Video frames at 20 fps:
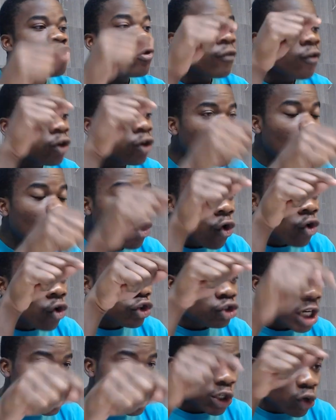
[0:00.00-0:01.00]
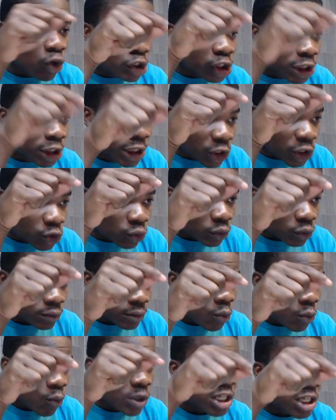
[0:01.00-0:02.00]
for the country, as the country did so,
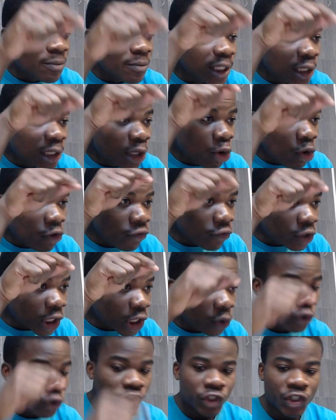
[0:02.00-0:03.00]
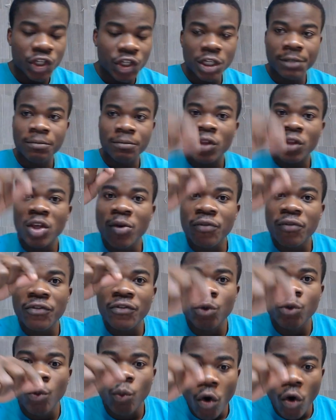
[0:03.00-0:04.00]
what would be the law for the country? Say, if
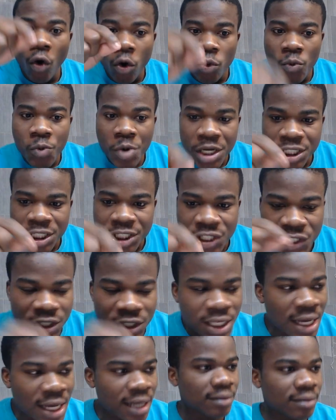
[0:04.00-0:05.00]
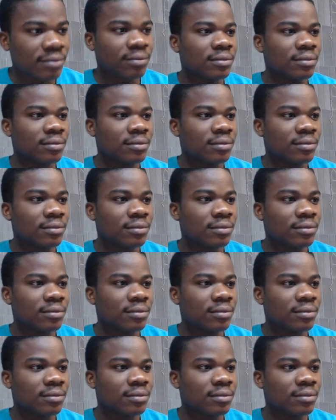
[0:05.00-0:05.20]
you won't register